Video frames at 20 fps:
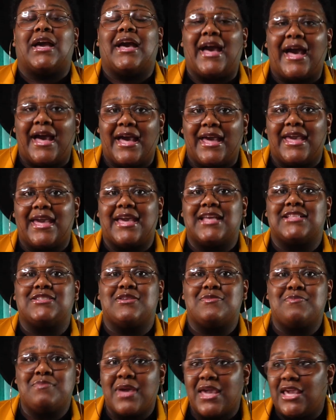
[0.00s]
I had
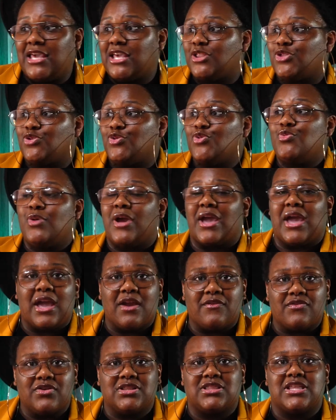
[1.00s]
to make it through
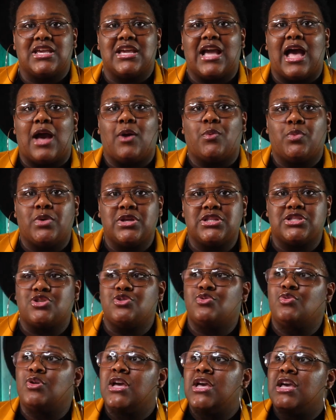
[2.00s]
everything I went
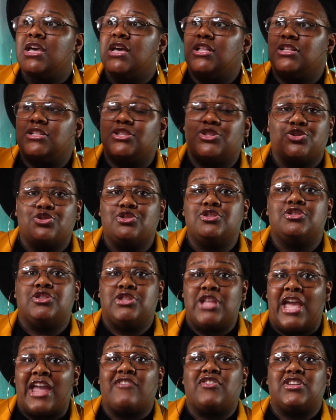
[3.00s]
to,
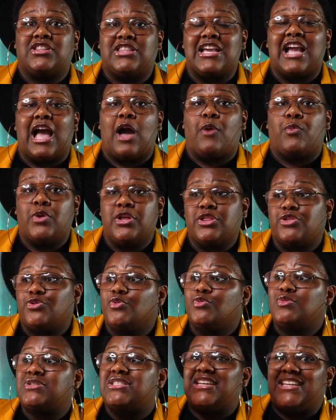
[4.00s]
everything I went
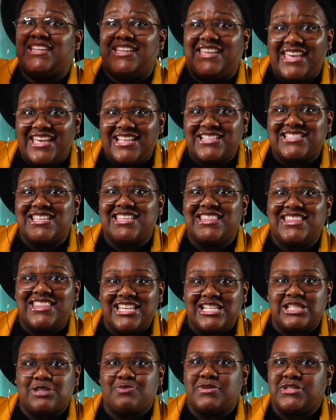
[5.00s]
through to get to
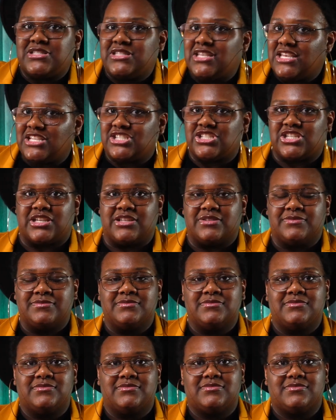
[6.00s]
this position.
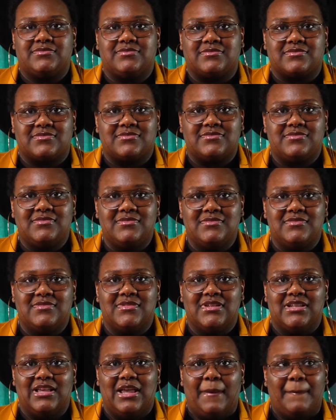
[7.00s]

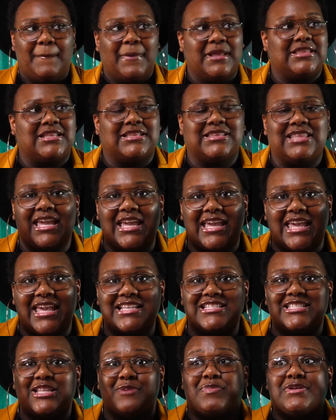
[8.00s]
But the thing
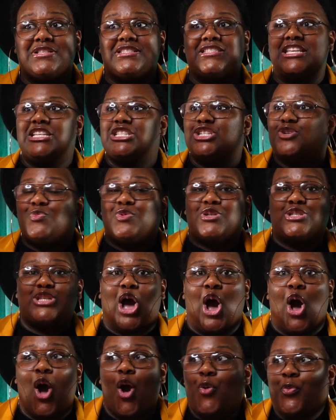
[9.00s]
is, the position was
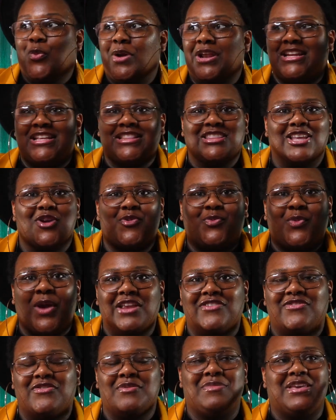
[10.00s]
already there
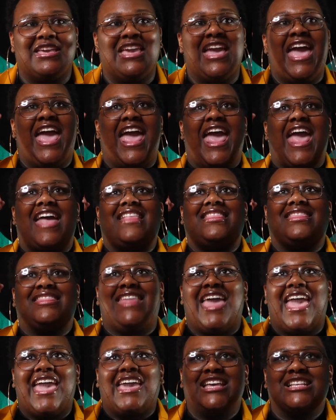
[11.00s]
waiting for me. And
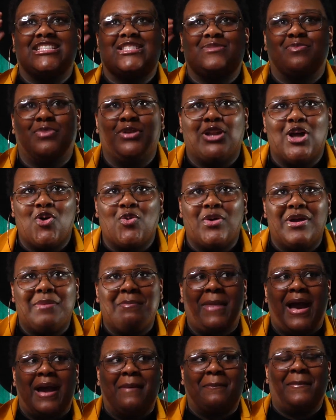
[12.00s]
that is blowing
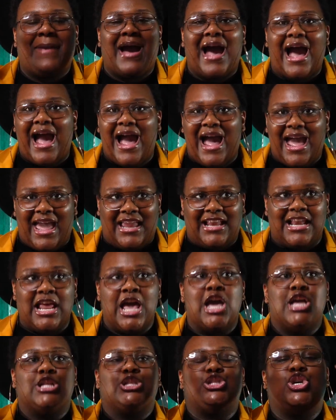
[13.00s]
my mind
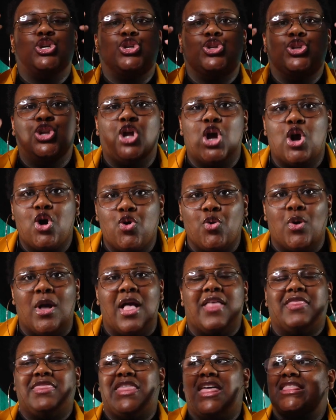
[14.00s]
to know
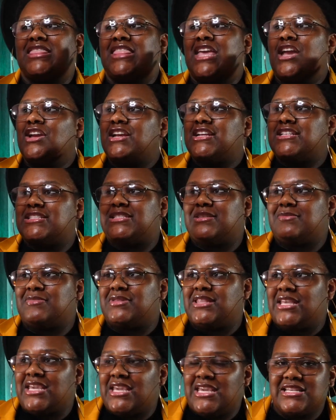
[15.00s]
that there is some
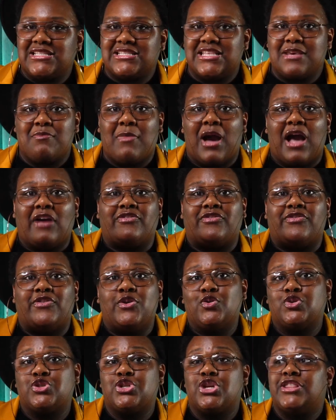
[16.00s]
things in my
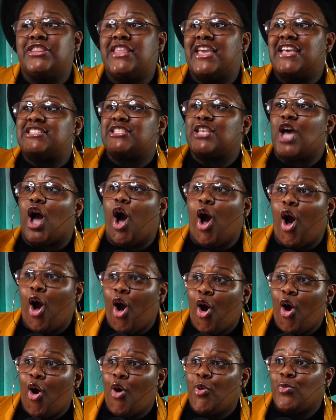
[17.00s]
future that's
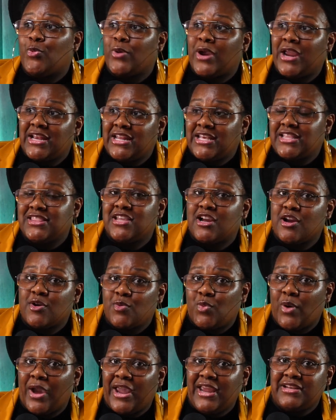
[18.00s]
already there
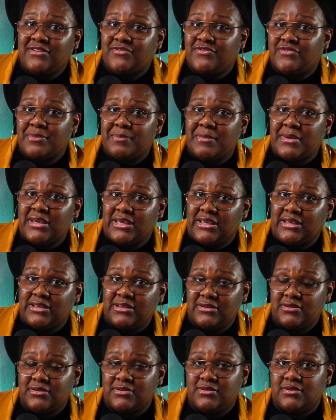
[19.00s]
waiting for me.
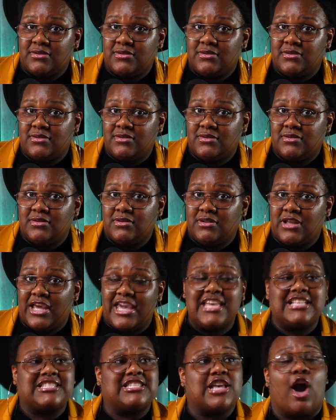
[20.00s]

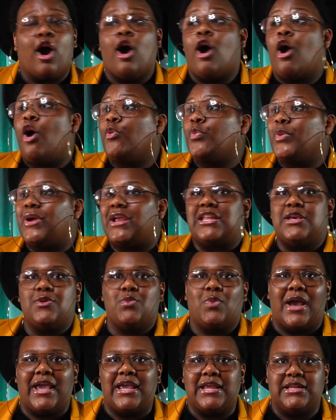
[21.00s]
It's already
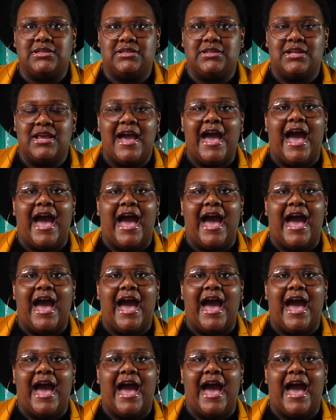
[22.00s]
waiting.